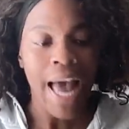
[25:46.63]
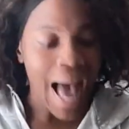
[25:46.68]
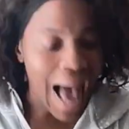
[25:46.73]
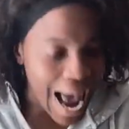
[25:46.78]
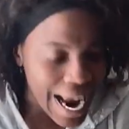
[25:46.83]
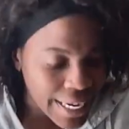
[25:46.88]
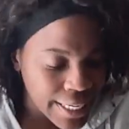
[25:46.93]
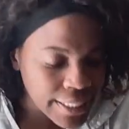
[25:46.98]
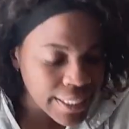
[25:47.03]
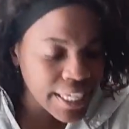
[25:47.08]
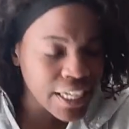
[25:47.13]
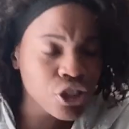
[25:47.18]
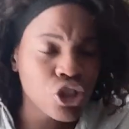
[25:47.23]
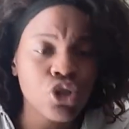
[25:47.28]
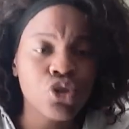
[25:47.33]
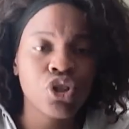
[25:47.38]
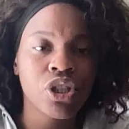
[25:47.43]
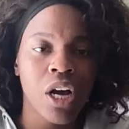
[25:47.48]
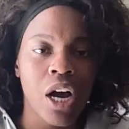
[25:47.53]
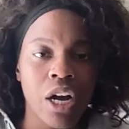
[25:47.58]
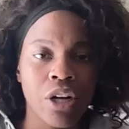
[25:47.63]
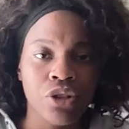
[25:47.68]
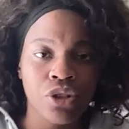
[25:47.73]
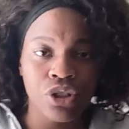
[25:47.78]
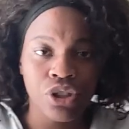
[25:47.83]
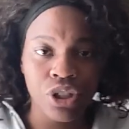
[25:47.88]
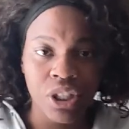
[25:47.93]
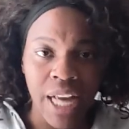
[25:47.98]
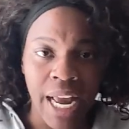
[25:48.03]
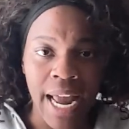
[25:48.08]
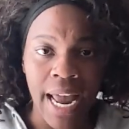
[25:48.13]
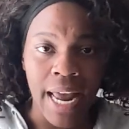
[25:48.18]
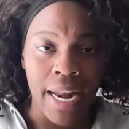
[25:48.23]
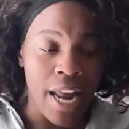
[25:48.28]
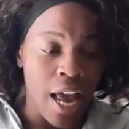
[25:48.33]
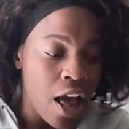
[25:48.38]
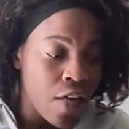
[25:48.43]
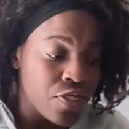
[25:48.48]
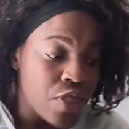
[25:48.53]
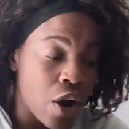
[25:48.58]
I need you to understand
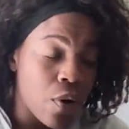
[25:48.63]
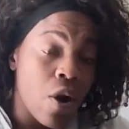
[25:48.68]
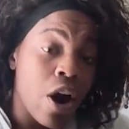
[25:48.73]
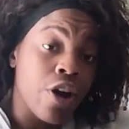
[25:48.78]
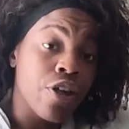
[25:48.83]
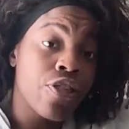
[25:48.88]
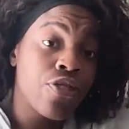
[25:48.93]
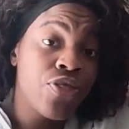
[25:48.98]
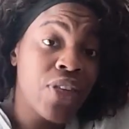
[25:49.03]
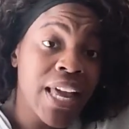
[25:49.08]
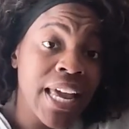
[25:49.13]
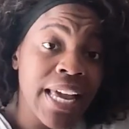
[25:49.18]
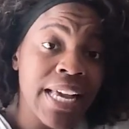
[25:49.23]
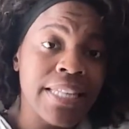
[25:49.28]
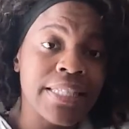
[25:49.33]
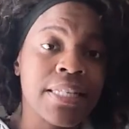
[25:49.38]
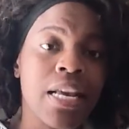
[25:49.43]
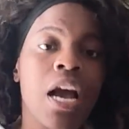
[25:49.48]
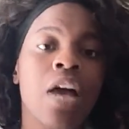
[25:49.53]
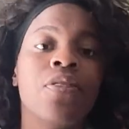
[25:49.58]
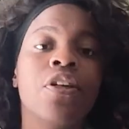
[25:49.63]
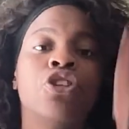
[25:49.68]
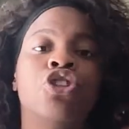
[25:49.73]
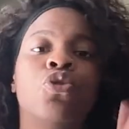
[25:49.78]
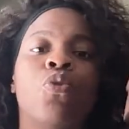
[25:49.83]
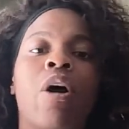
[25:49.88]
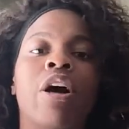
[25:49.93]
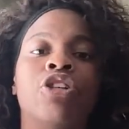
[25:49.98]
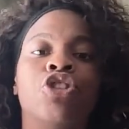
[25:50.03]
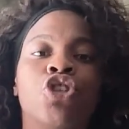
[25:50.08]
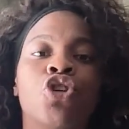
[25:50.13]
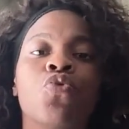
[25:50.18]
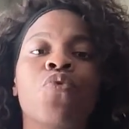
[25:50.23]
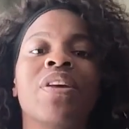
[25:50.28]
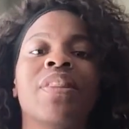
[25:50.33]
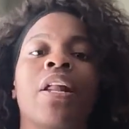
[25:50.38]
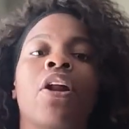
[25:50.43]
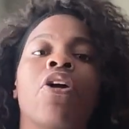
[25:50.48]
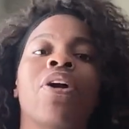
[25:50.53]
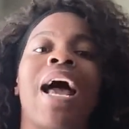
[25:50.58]
there are things that you are doing
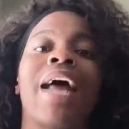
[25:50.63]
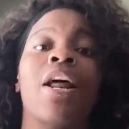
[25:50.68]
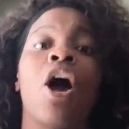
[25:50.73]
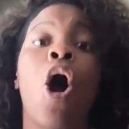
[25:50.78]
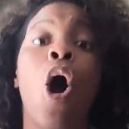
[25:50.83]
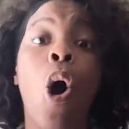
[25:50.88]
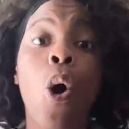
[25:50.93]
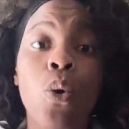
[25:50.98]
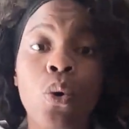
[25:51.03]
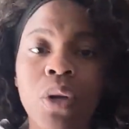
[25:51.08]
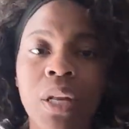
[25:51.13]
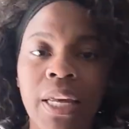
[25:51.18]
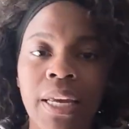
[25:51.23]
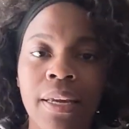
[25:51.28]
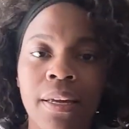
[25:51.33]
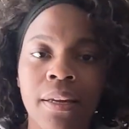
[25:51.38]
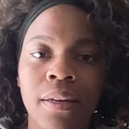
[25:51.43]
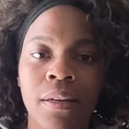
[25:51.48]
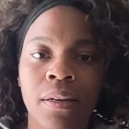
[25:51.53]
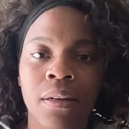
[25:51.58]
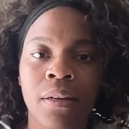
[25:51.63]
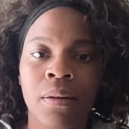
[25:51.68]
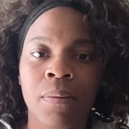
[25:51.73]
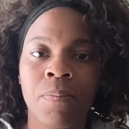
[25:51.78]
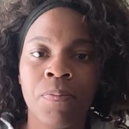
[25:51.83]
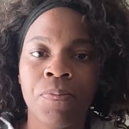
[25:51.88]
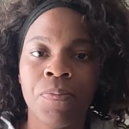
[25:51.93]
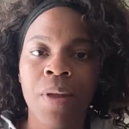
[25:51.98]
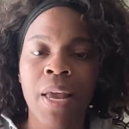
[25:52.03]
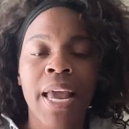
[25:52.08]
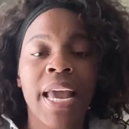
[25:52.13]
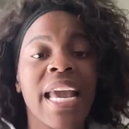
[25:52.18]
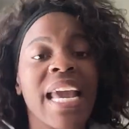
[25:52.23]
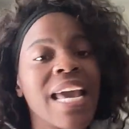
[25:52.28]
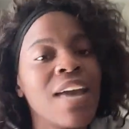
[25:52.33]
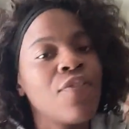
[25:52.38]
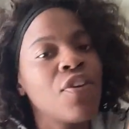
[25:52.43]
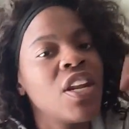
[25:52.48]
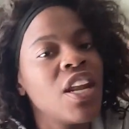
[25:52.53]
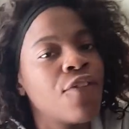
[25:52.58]
that are not holy,
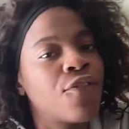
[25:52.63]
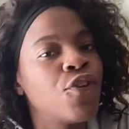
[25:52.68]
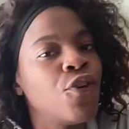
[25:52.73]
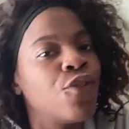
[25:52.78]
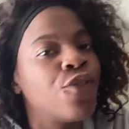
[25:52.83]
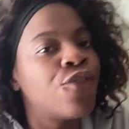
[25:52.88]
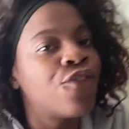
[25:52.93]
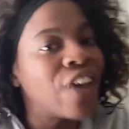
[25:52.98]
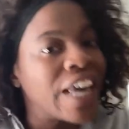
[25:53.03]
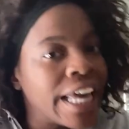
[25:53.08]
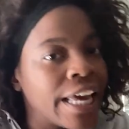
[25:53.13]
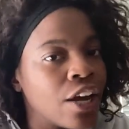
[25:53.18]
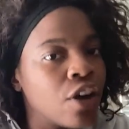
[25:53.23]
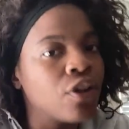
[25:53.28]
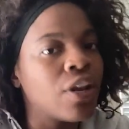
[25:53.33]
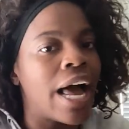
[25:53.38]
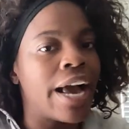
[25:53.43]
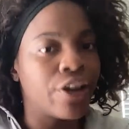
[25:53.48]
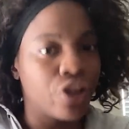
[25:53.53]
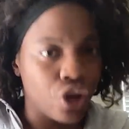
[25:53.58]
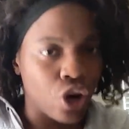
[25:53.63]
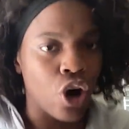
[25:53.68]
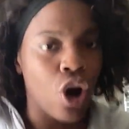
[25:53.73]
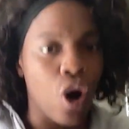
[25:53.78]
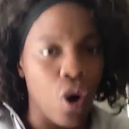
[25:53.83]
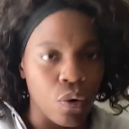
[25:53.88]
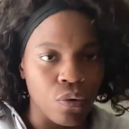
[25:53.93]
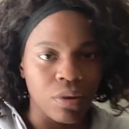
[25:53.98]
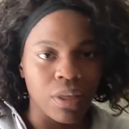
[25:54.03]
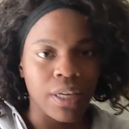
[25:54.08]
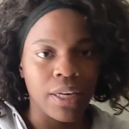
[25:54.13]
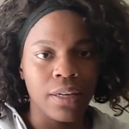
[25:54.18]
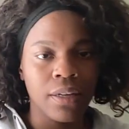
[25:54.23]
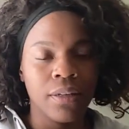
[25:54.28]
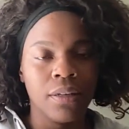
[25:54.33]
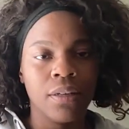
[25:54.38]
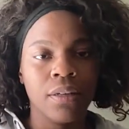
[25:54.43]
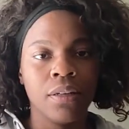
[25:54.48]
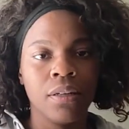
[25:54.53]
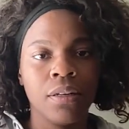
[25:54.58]
even if you feel like you're holy.
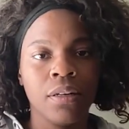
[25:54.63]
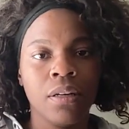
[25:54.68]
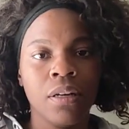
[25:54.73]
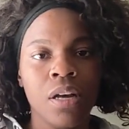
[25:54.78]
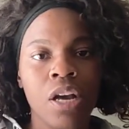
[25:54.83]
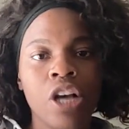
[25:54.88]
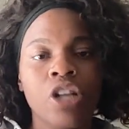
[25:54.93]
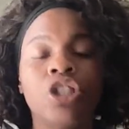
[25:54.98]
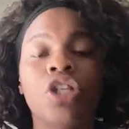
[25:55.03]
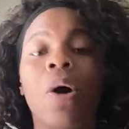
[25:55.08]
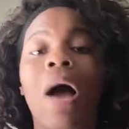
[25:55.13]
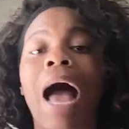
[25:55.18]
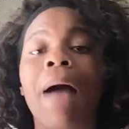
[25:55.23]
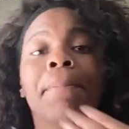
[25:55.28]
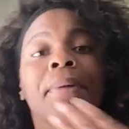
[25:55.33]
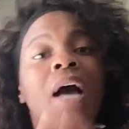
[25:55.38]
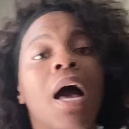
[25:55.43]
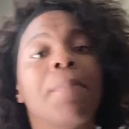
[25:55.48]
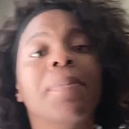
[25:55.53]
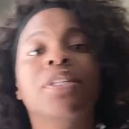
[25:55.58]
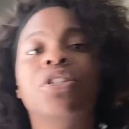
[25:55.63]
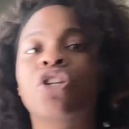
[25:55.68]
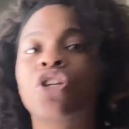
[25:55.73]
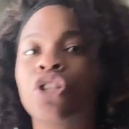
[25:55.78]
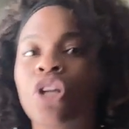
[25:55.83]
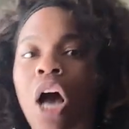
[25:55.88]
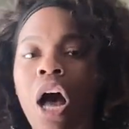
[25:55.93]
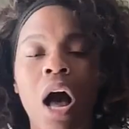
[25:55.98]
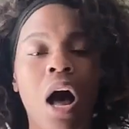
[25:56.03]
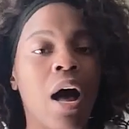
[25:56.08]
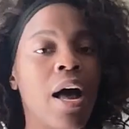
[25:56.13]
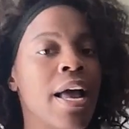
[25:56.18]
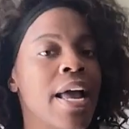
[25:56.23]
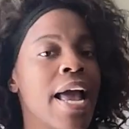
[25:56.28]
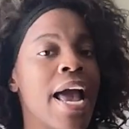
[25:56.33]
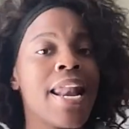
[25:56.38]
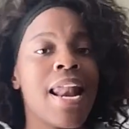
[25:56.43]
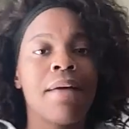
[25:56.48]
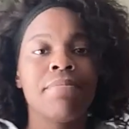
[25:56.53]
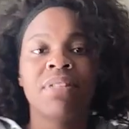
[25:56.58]
So I'm coming to y'all
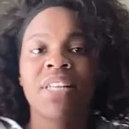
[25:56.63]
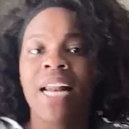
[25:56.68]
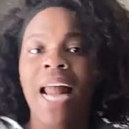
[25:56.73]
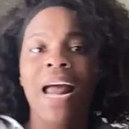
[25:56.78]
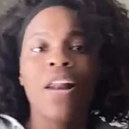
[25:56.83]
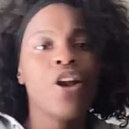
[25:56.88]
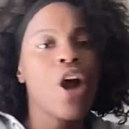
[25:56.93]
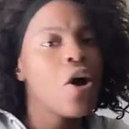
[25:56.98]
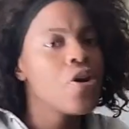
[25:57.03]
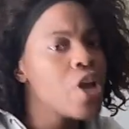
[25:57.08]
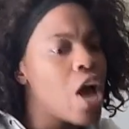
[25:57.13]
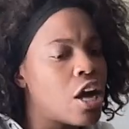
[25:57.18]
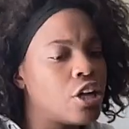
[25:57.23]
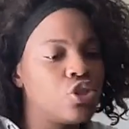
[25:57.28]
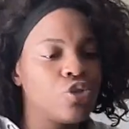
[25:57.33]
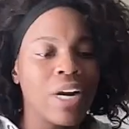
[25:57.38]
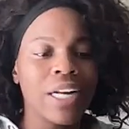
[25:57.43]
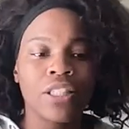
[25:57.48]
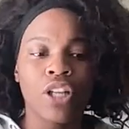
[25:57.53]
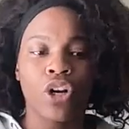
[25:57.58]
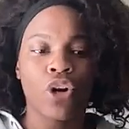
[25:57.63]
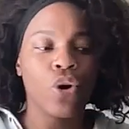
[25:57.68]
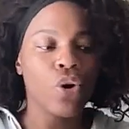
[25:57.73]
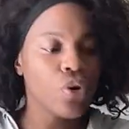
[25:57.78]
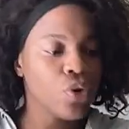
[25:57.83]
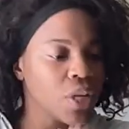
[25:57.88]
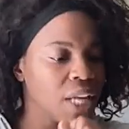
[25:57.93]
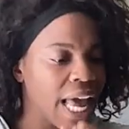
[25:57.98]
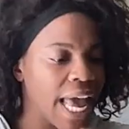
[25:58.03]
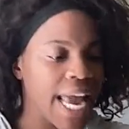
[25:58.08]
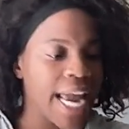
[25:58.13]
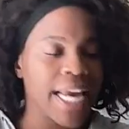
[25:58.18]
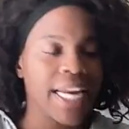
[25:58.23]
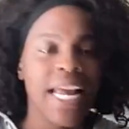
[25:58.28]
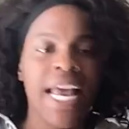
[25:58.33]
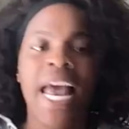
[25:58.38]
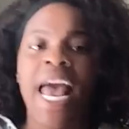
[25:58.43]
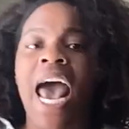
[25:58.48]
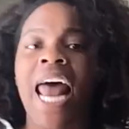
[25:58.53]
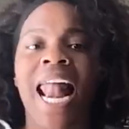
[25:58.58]
and I'm saying, I know y'all drank the Kool-Aid
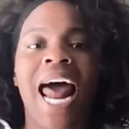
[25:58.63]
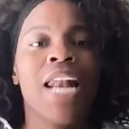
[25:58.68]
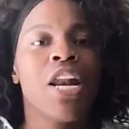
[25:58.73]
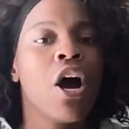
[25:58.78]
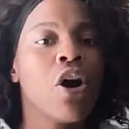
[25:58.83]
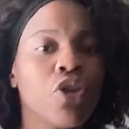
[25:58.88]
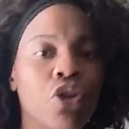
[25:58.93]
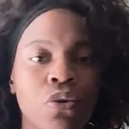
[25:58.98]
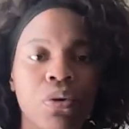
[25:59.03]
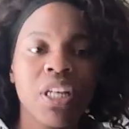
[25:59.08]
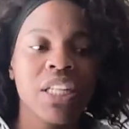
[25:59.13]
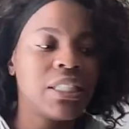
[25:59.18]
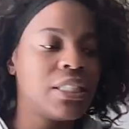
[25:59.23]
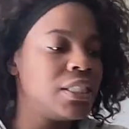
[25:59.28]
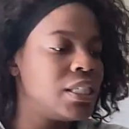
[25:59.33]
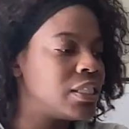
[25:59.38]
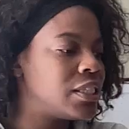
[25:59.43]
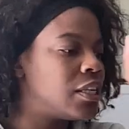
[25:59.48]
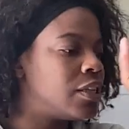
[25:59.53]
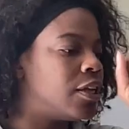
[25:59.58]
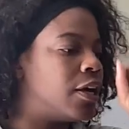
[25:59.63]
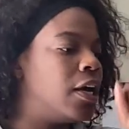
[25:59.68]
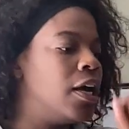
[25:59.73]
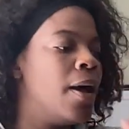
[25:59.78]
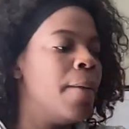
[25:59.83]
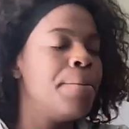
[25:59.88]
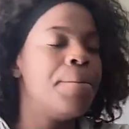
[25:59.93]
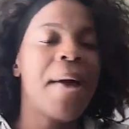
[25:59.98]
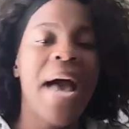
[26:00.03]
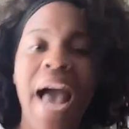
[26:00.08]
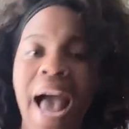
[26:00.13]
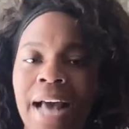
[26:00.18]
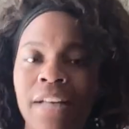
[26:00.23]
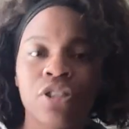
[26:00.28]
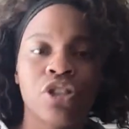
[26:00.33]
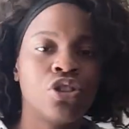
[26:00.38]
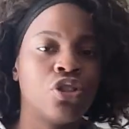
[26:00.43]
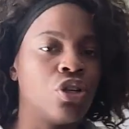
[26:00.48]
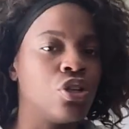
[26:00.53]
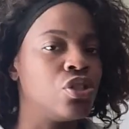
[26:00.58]
and I know you listening to the
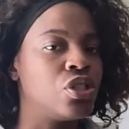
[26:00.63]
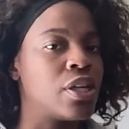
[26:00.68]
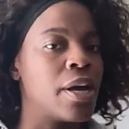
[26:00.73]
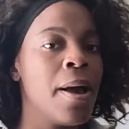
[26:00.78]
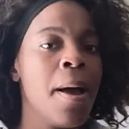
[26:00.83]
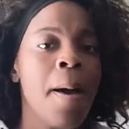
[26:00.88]
pastors,